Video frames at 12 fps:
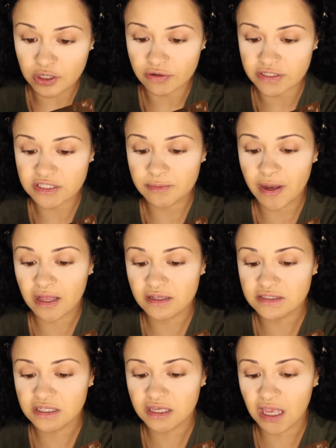Christie
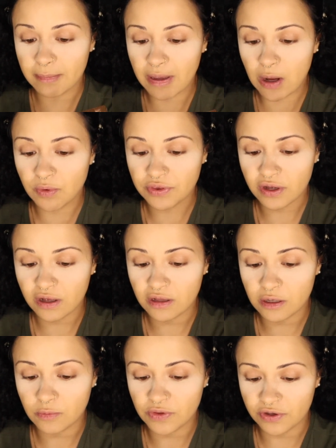palettes that came out with
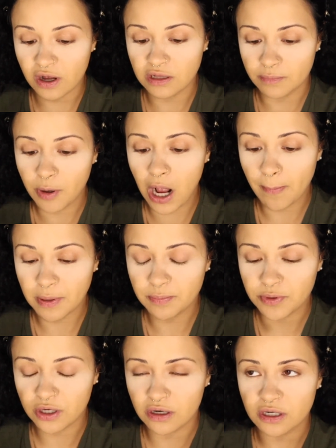ColourPop and
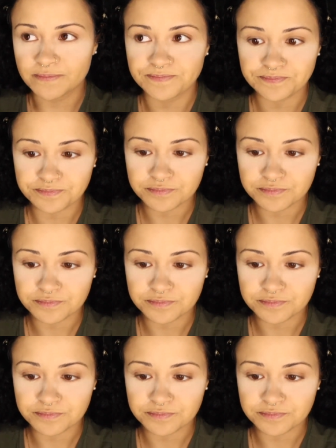Pure.